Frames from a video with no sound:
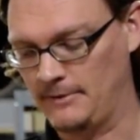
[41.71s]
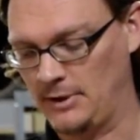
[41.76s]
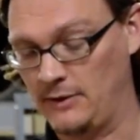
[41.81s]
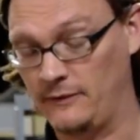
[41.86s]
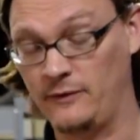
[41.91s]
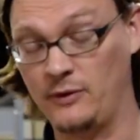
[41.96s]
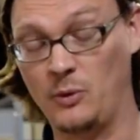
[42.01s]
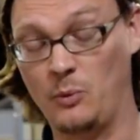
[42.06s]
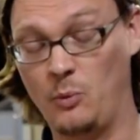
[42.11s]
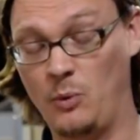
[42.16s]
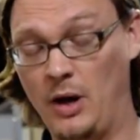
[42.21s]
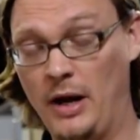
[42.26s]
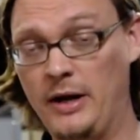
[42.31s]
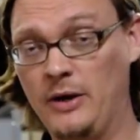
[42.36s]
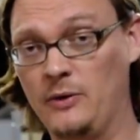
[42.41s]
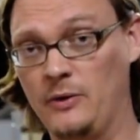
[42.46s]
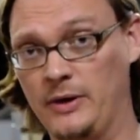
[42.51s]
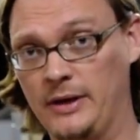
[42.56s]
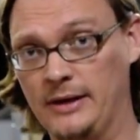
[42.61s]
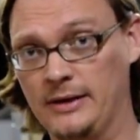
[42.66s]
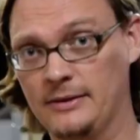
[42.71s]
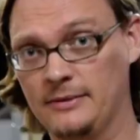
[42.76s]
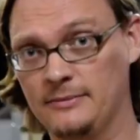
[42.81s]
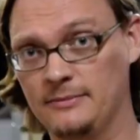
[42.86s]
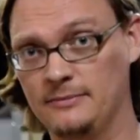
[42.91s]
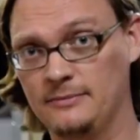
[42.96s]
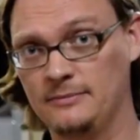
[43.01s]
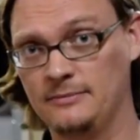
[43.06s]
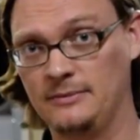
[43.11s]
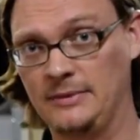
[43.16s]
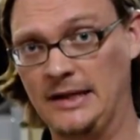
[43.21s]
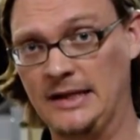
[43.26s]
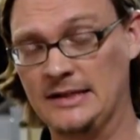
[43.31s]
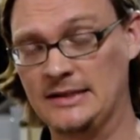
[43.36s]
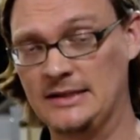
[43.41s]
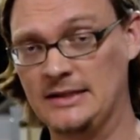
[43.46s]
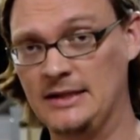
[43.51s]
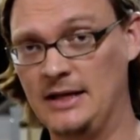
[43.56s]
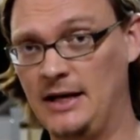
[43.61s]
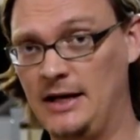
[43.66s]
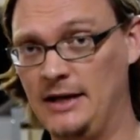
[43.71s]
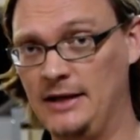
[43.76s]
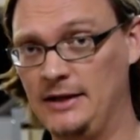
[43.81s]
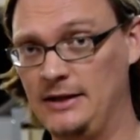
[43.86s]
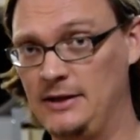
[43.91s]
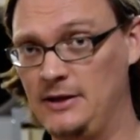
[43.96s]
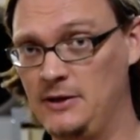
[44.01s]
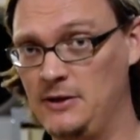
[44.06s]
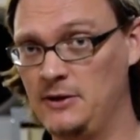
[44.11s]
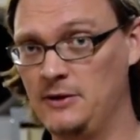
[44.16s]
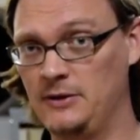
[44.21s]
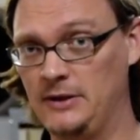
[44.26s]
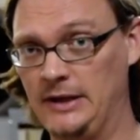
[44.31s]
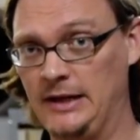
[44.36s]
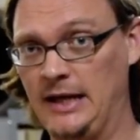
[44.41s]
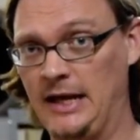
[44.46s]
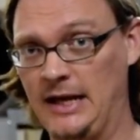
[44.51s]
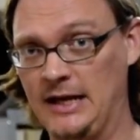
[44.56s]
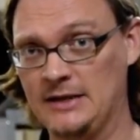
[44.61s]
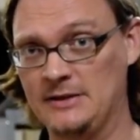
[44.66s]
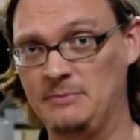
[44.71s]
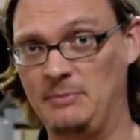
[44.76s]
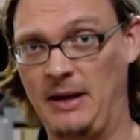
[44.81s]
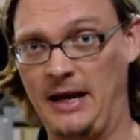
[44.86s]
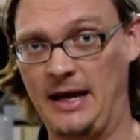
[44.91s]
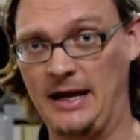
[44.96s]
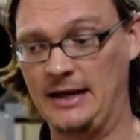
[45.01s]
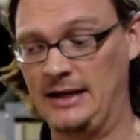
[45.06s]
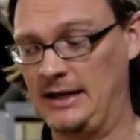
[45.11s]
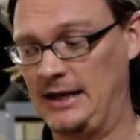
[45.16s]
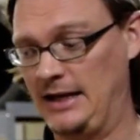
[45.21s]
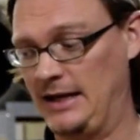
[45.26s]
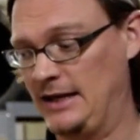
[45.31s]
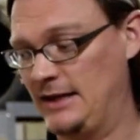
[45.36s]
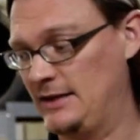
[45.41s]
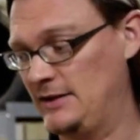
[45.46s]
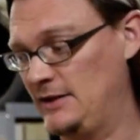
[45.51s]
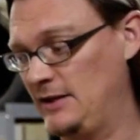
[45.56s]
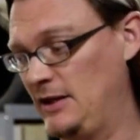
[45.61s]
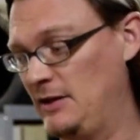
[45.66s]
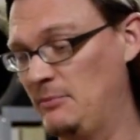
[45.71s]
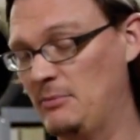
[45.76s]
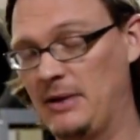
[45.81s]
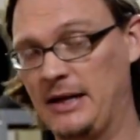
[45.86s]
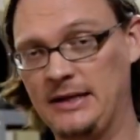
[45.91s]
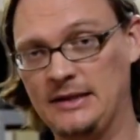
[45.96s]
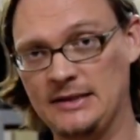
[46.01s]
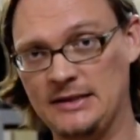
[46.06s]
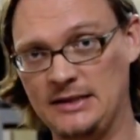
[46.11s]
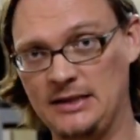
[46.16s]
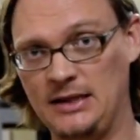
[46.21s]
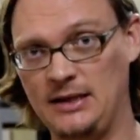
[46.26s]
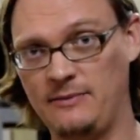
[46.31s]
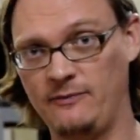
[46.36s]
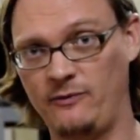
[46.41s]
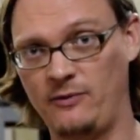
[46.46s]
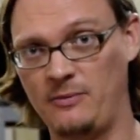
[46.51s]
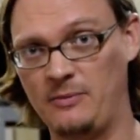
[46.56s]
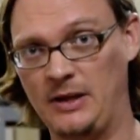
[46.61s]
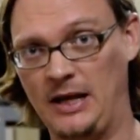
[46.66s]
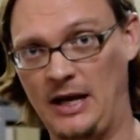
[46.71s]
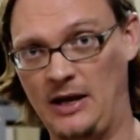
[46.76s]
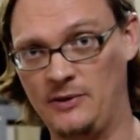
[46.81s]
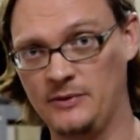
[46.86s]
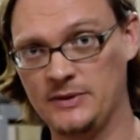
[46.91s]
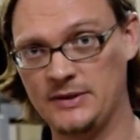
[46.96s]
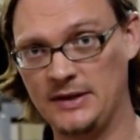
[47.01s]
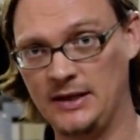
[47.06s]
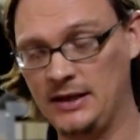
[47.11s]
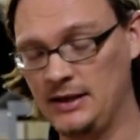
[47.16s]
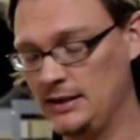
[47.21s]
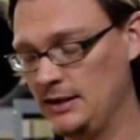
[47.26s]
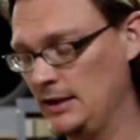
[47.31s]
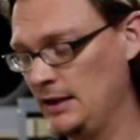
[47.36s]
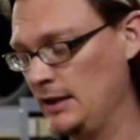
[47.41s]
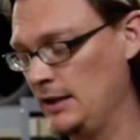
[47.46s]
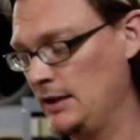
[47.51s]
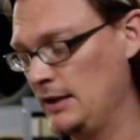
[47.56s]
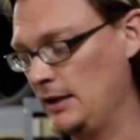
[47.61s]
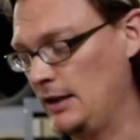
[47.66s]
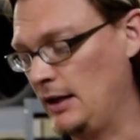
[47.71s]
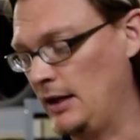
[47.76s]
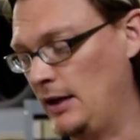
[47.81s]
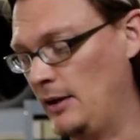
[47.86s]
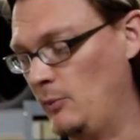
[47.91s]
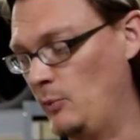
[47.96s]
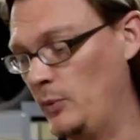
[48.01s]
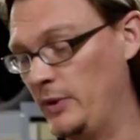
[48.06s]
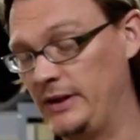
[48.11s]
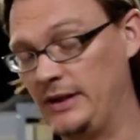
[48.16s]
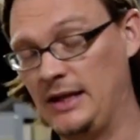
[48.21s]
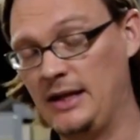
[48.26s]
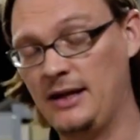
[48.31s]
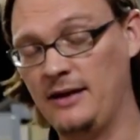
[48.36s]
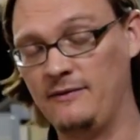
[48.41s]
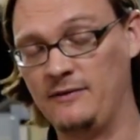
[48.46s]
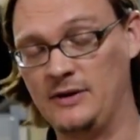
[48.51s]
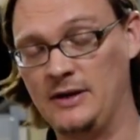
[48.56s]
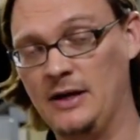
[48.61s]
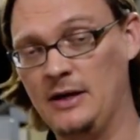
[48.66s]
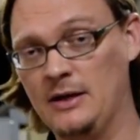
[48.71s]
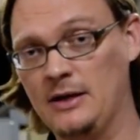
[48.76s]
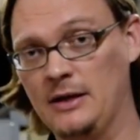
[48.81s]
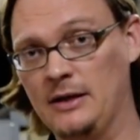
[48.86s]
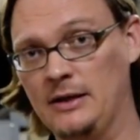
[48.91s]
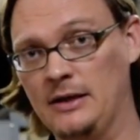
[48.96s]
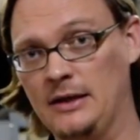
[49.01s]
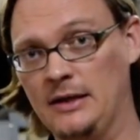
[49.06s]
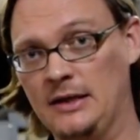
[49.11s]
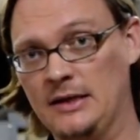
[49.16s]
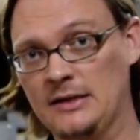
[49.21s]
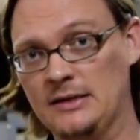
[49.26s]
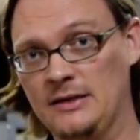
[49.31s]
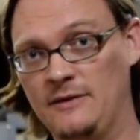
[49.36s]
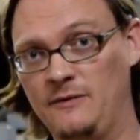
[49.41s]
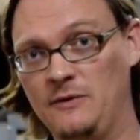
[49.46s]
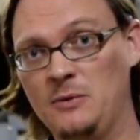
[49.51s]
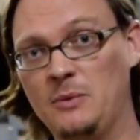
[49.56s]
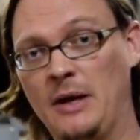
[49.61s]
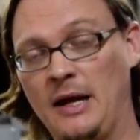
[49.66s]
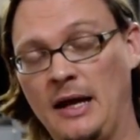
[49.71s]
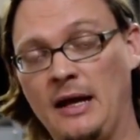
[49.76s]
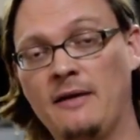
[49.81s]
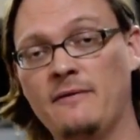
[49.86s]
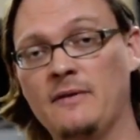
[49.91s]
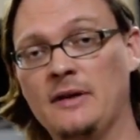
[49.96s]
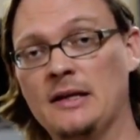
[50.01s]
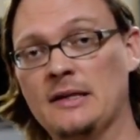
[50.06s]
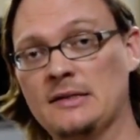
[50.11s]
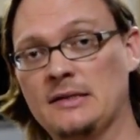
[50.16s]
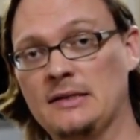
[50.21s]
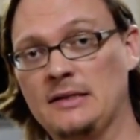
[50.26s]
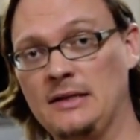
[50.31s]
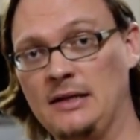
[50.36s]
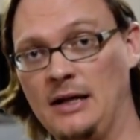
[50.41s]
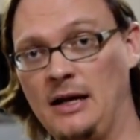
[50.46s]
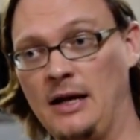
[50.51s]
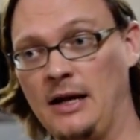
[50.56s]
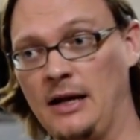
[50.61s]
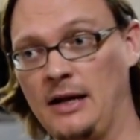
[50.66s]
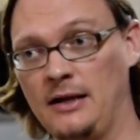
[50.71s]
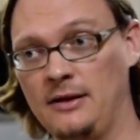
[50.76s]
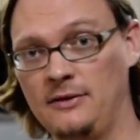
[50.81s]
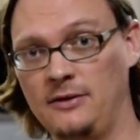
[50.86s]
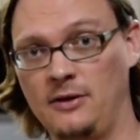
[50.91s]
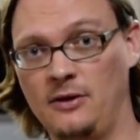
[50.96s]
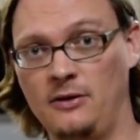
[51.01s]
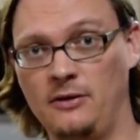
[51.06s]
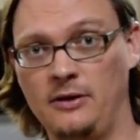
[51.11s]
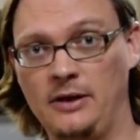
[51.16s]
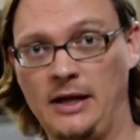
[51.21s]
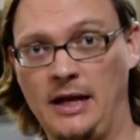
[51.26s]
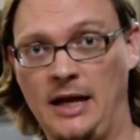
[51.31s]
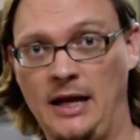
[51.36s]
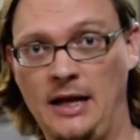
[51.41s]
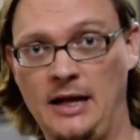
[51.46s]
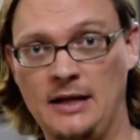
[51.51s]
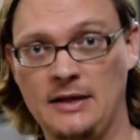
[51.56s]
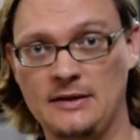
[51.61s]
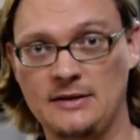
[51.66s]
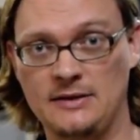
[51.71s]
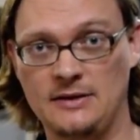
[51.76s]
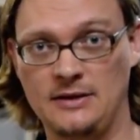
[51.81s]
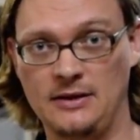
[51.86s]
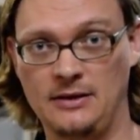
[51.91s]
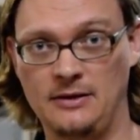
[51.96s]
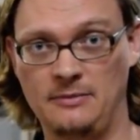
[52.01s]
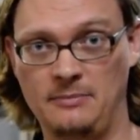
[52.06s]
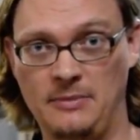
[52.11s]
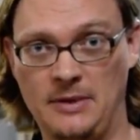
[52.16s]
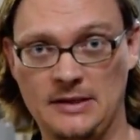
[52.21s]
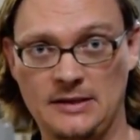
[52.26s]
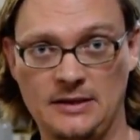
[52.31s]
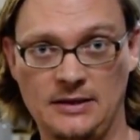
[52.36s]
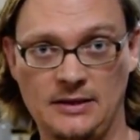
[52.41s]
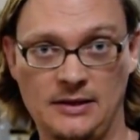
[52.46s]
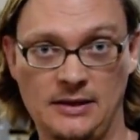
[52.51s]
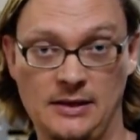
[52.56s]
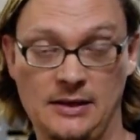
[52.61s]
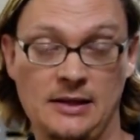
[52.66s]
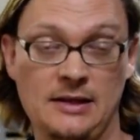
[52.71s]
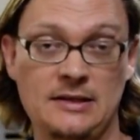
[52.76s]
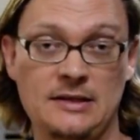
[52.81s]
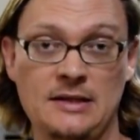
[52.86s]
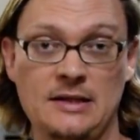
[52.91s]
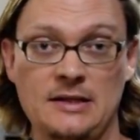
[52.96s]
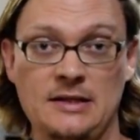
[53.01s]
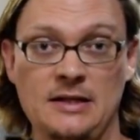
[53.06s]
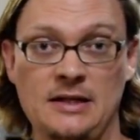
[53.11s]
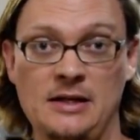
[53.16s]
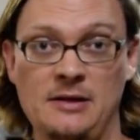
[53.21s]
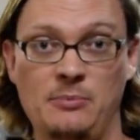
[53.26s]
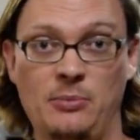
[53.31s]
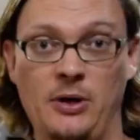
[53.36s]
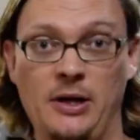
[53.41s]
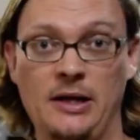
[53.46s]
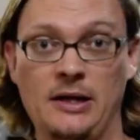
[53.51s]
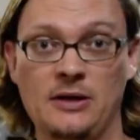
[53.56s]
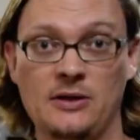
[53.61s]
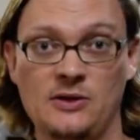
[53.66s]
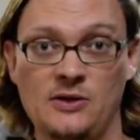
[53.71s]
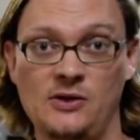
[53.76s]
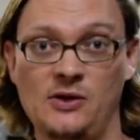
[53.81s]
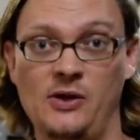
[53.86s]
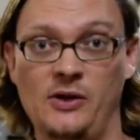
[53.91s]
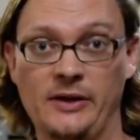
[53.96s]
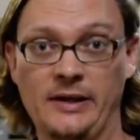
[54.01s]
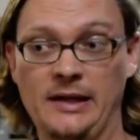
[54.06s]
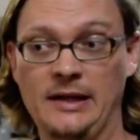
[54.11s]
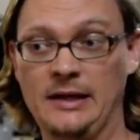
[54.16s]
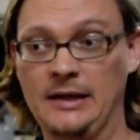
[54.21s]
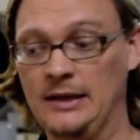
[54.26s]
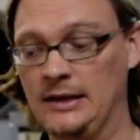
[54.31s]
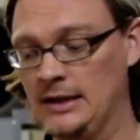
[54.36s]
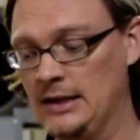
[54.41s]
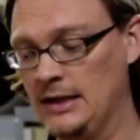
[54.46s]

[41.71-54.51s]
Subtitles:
For the wiring, it's not nearly as bad as it might seem from the outset. What they have done is if you have an STI that already has basically the DCCD brain installed in it,